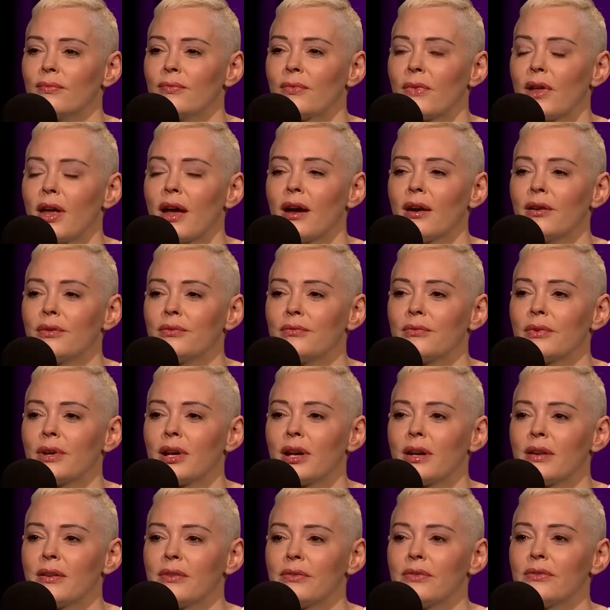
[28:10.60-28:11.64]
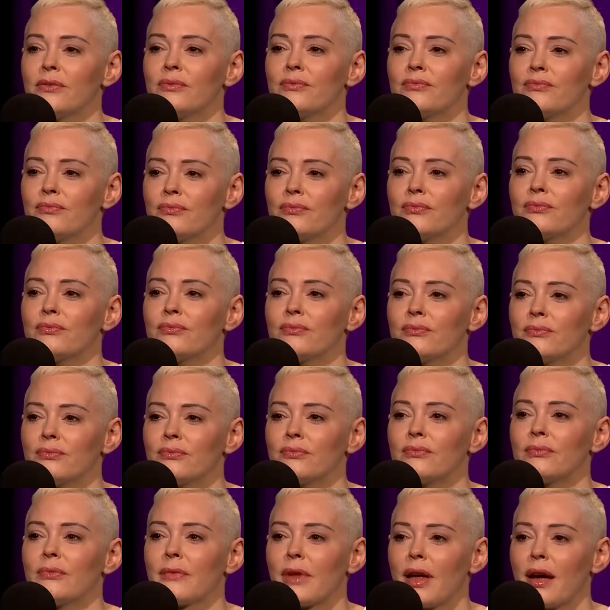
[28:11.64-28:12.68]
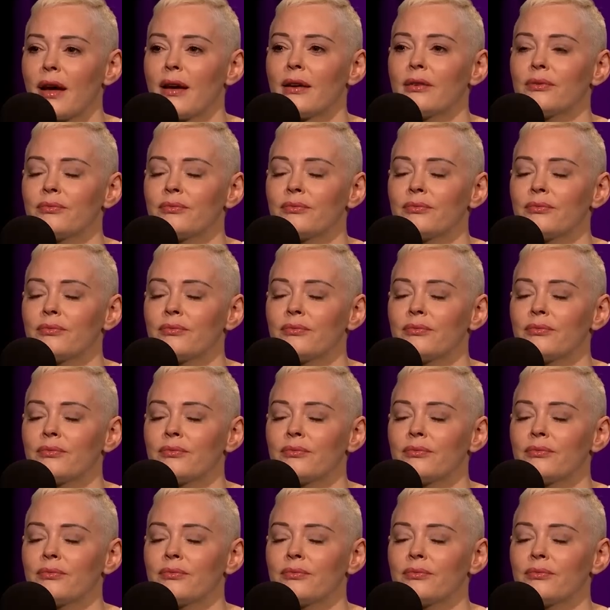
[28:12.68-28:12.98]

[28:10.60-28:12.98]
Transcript: Yeah, it is. Yeah.